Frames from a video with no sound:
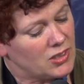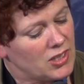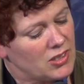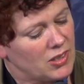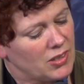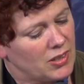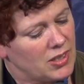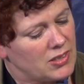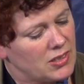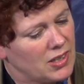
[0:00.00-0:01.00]

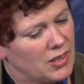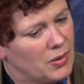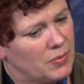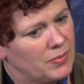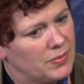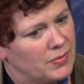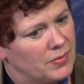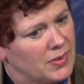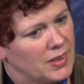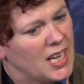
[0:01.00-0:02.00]
It's
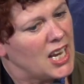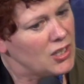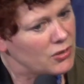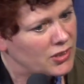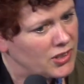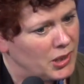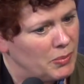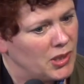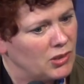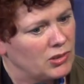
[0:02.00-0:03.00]

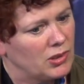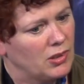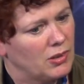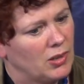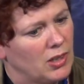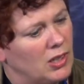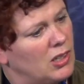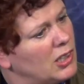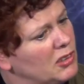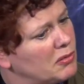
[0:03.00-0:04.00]
interesting because
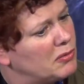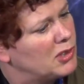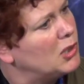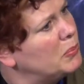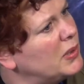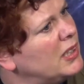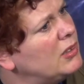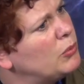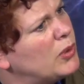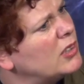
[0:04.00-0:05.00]
a lot of
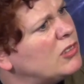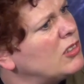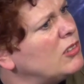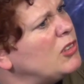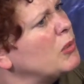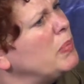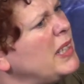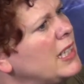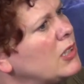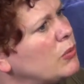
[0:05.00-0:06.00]
companies weren't too
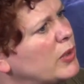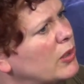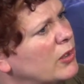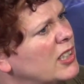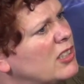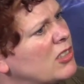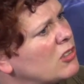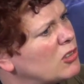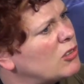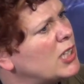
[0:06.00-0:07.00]
pleased with all these
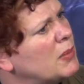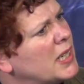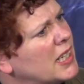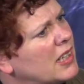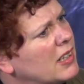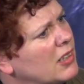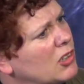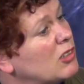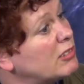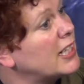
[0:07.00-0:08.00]
streaming,
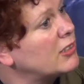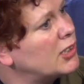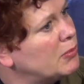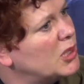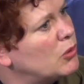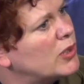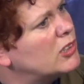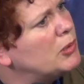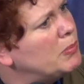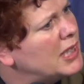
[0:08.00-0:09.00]
record companies
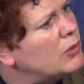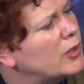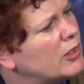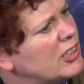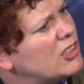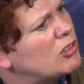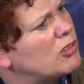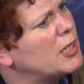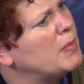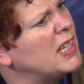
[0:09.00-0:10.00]
weren't too pleased with all these
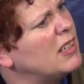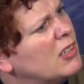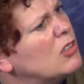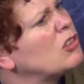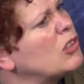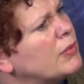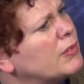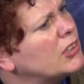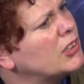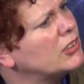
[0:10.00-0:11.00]
streaming
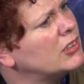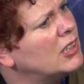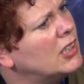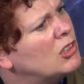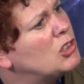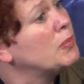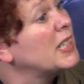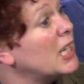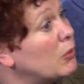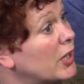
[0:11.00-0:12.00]
services to
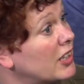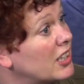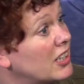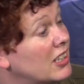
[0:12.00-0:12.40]
begin with.